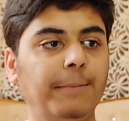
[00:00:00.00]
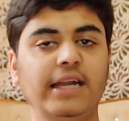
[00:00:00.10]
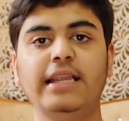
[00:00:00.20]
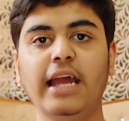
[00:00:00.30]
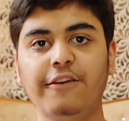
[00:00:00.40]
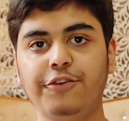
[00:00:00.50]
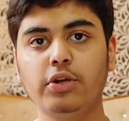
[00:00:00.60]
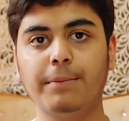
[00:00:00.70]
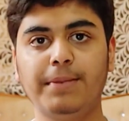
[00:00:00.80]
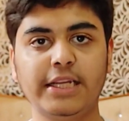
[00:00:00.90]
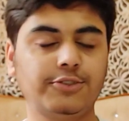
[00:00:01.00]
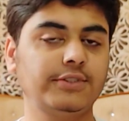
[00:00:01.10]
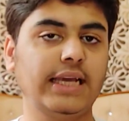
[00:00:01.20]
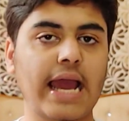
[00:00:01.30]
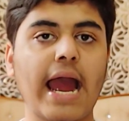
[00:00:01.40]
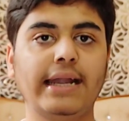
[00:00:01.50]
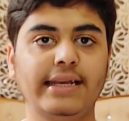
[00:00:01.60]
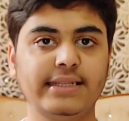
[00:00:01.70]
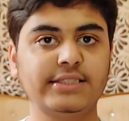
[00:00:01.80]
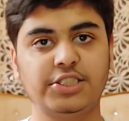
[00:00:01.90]
But there are a few complaints which I
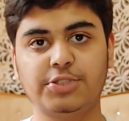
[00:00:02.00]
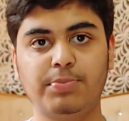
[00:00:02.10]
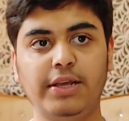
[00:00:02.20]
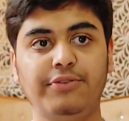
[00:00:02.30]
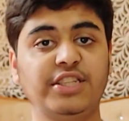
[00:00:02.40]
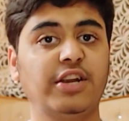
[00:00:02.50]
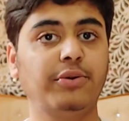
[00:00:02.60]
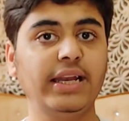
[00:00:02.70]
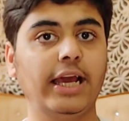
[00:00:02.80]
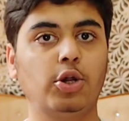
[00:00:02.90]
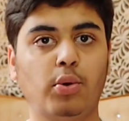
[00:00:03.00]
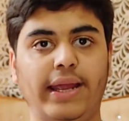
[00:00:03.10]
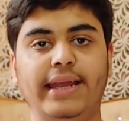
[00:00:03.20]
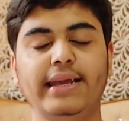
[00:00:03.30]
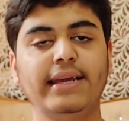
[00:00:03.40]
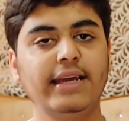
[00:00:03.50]
had in this display which are really annoying.